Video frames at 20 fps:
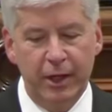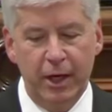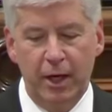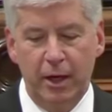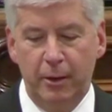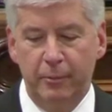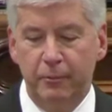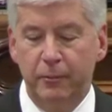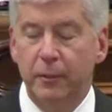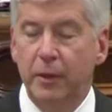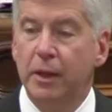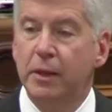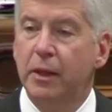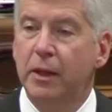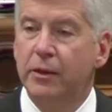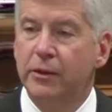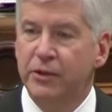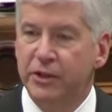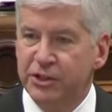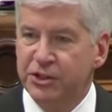We'll bring you the
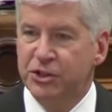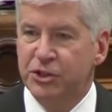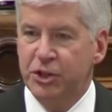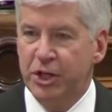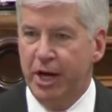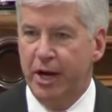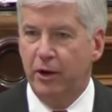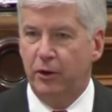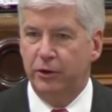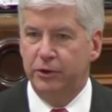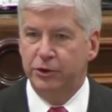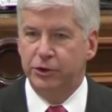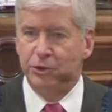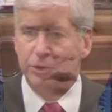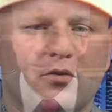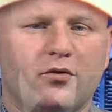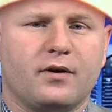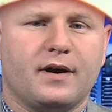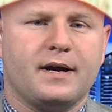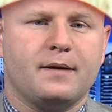details later on in the
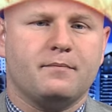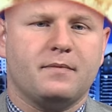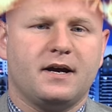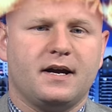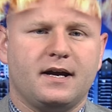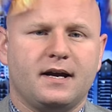program.